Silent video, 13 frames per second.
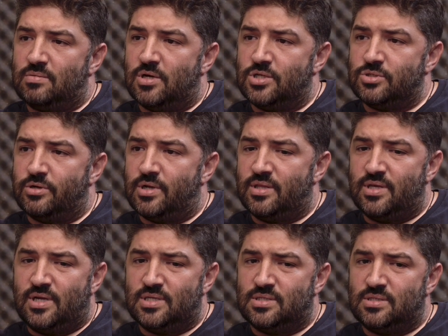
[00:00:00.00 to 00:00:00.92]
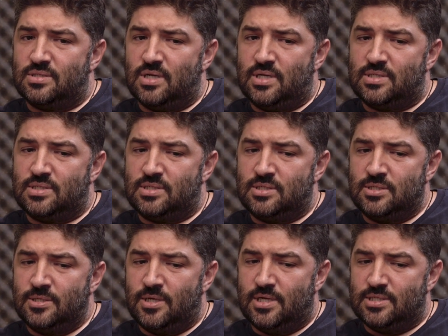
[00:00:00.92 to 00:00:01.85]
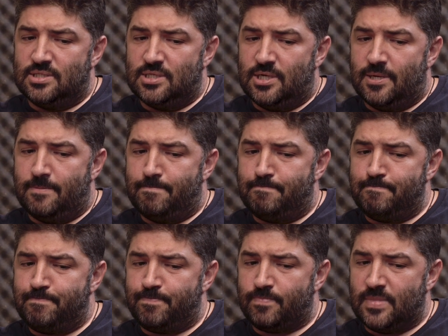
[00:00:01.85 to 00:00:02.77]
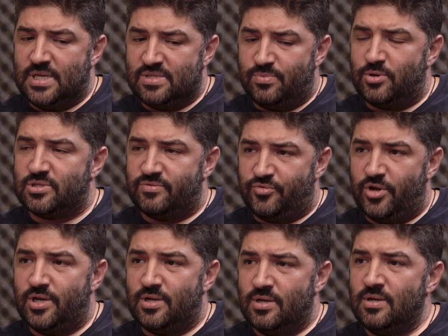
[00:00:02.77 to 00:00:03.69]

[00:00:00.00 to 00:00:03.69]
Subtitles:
goes on. I think it's a positive trend.